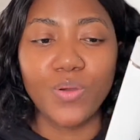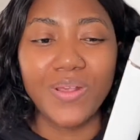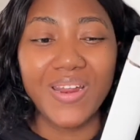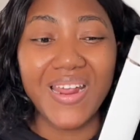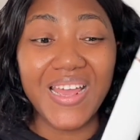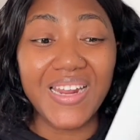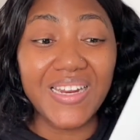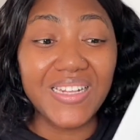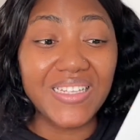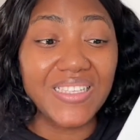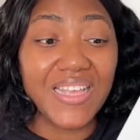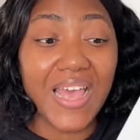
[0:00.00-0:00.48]

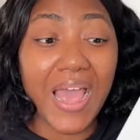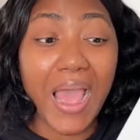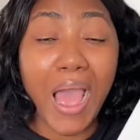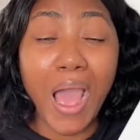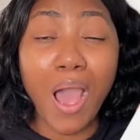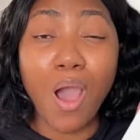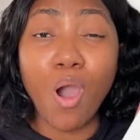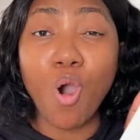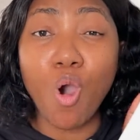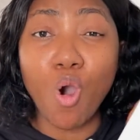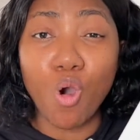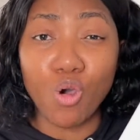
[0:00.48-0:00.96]
That is
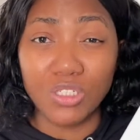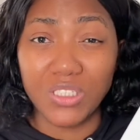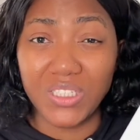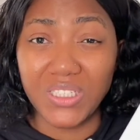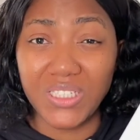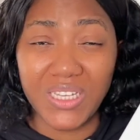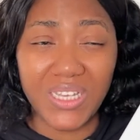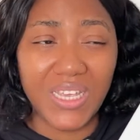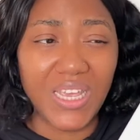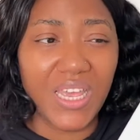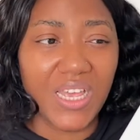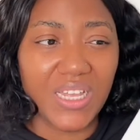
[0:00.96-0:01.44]
how
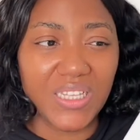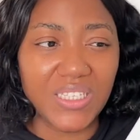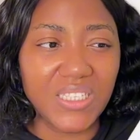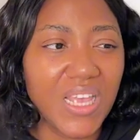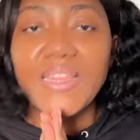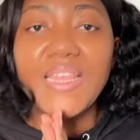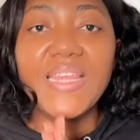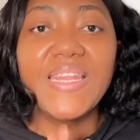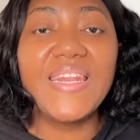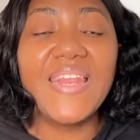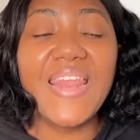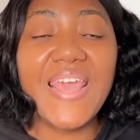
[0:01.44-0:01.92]
hot it gets.
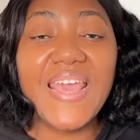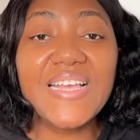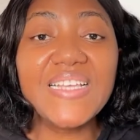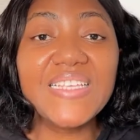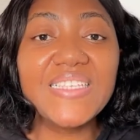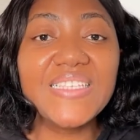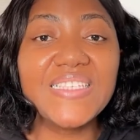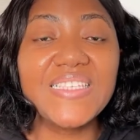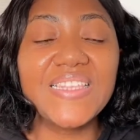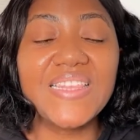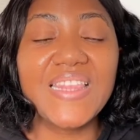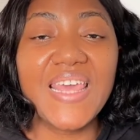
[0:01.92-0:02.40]
The next
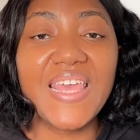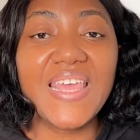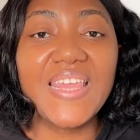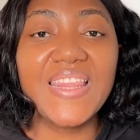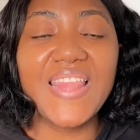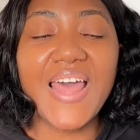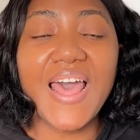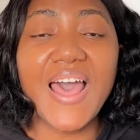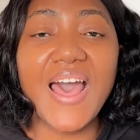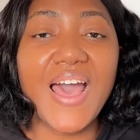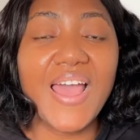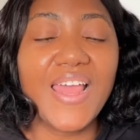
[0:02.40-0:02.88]
thing
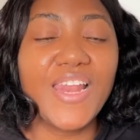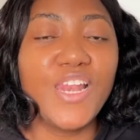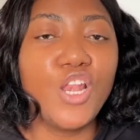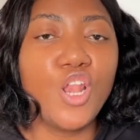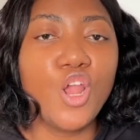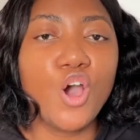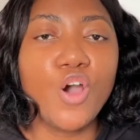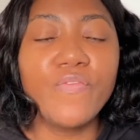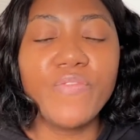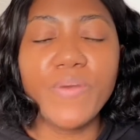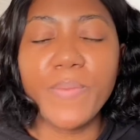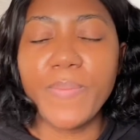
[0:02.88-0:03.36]
that I
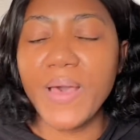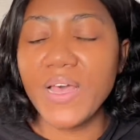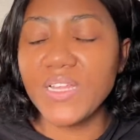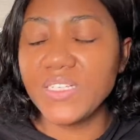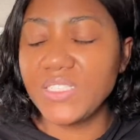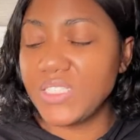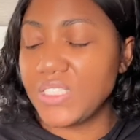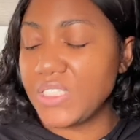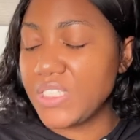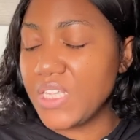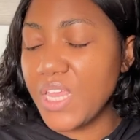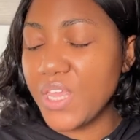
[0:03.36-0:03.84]
love about
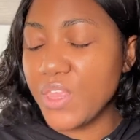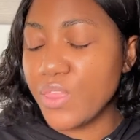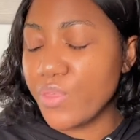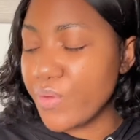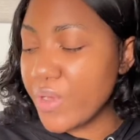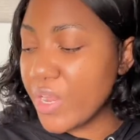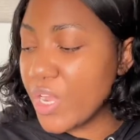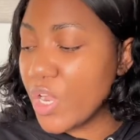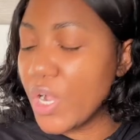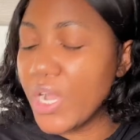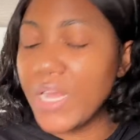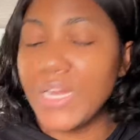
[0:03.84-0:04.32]
the
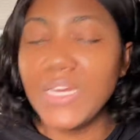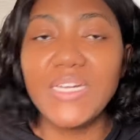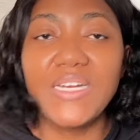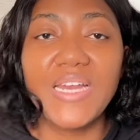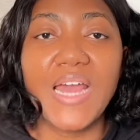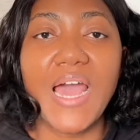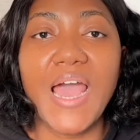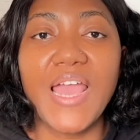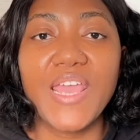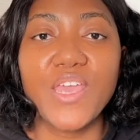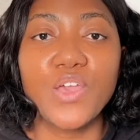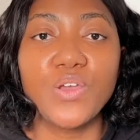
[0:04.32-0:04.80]
T3 curling
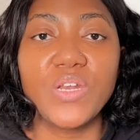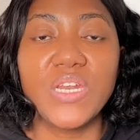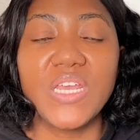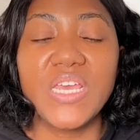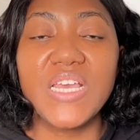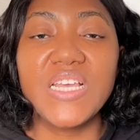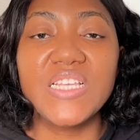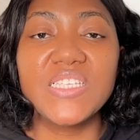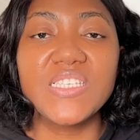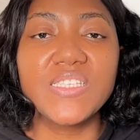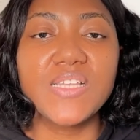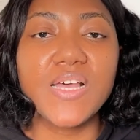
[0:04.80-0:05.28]
iron
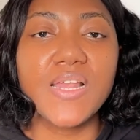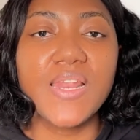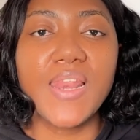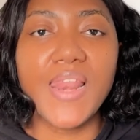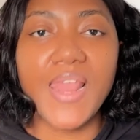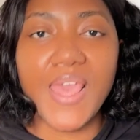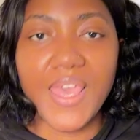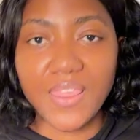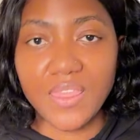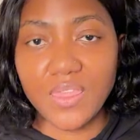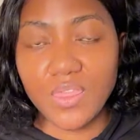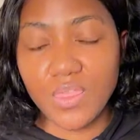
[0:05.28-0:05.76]
is the
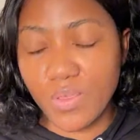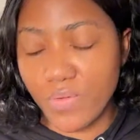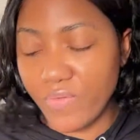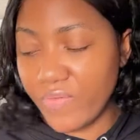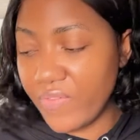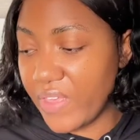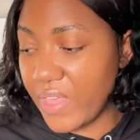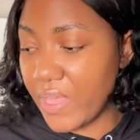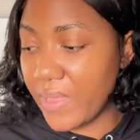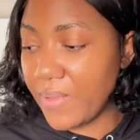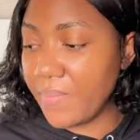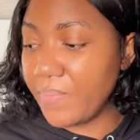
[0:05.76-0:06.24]
length of
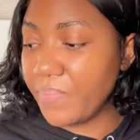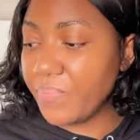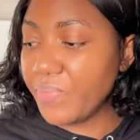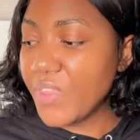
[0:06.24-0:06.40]
it.